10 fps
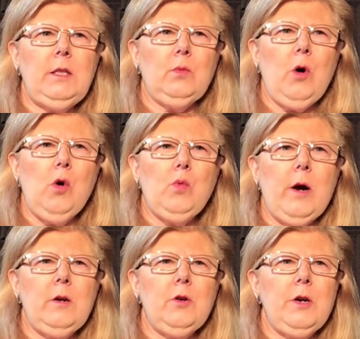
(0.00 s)
the
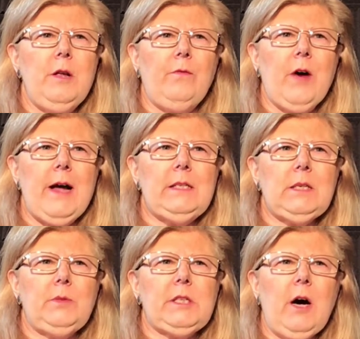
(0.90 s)
Roadrunner he finds
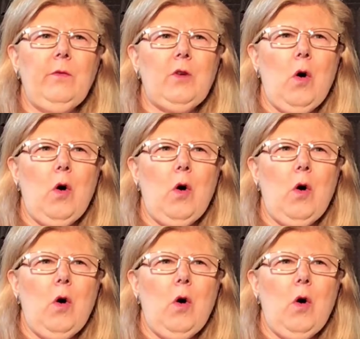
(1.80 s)
himself